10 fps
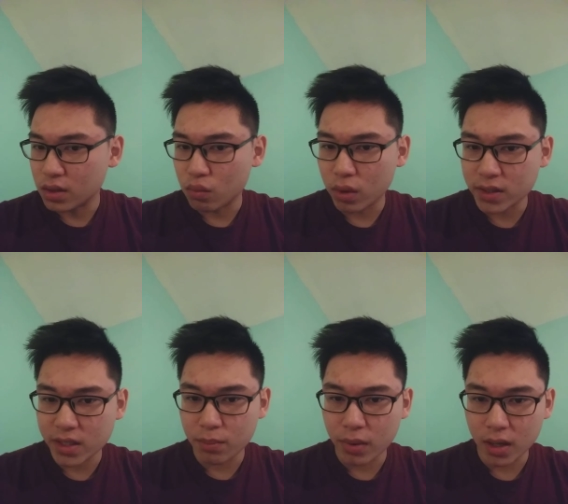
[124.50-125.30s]
are,
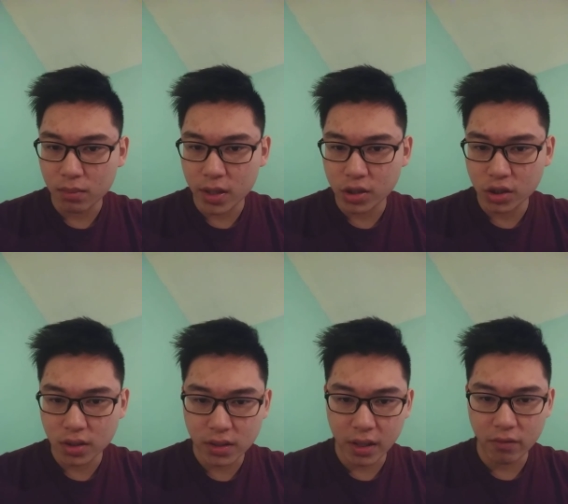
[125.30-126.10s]
once I bank
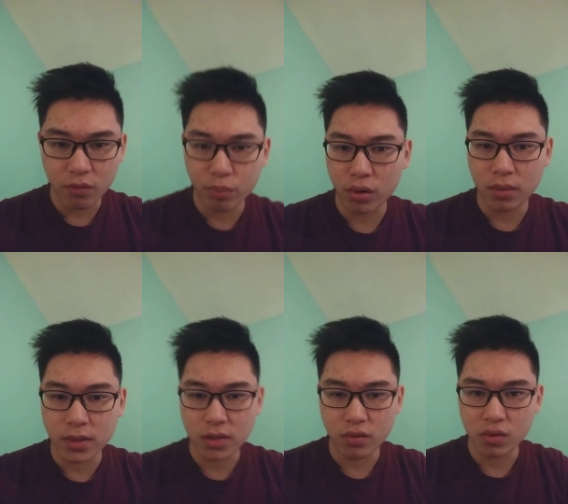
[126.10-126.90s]
Malaysia's, I will
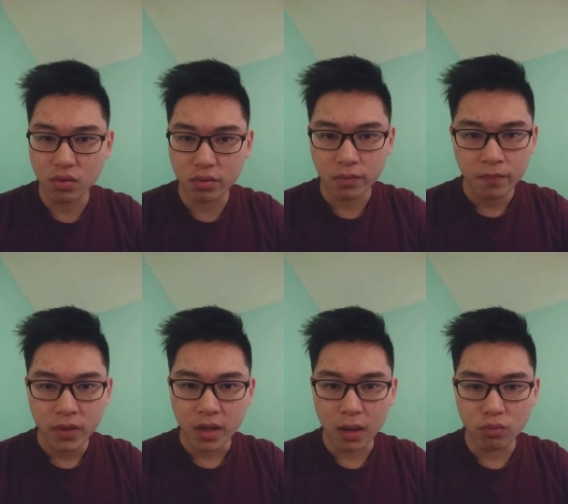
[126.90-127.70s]
probably is going to
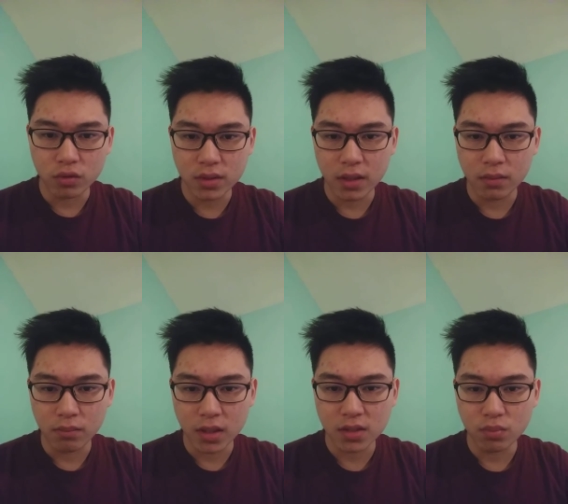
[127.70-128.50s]
upload and
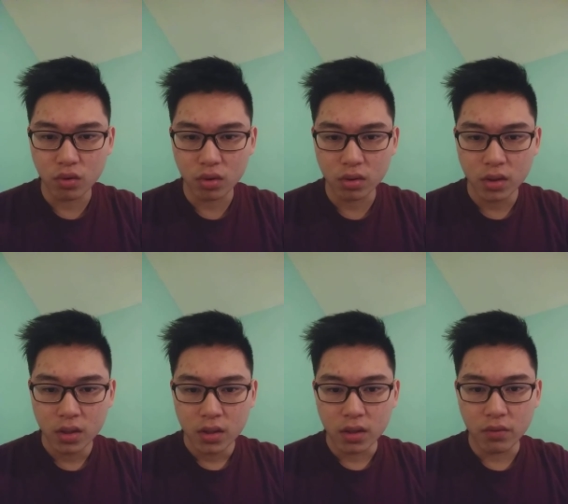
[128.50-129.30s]
make more
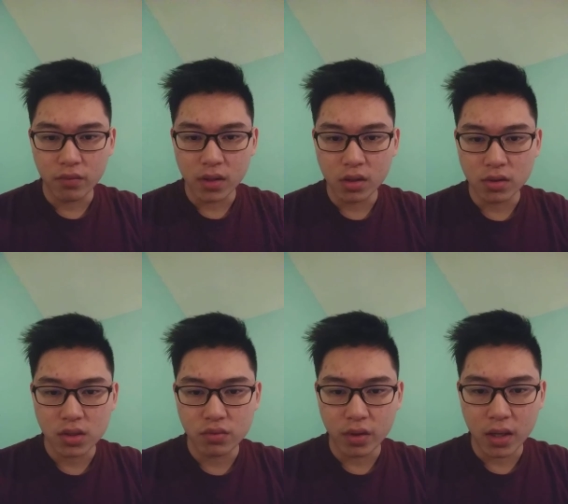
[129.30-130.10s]

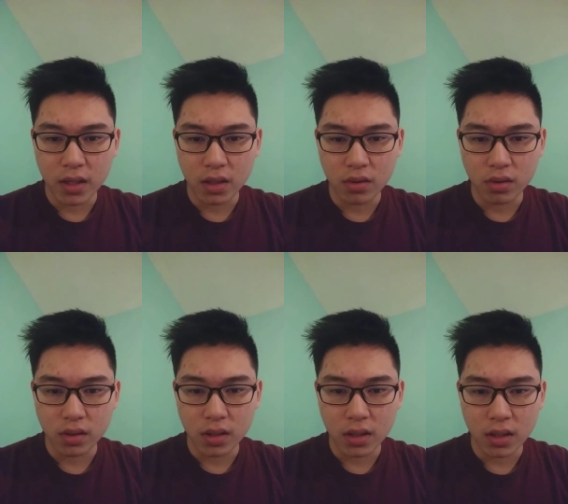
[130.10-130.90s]
videos regarding
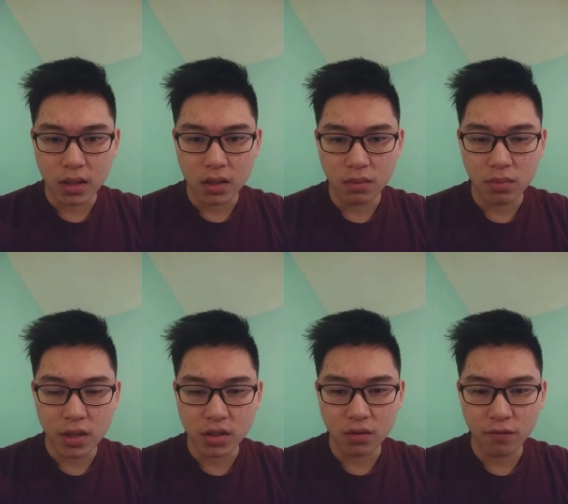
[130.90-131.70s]
on the
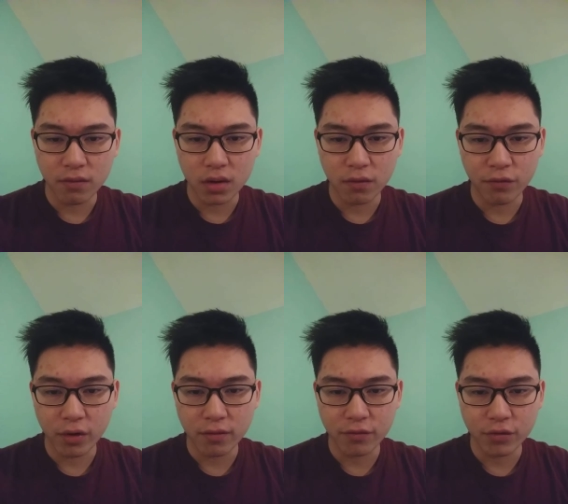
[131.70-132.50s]
Malaysian
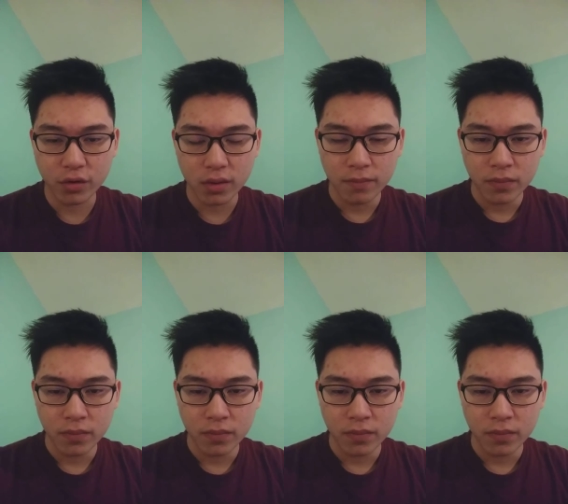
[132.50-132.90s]
favorite food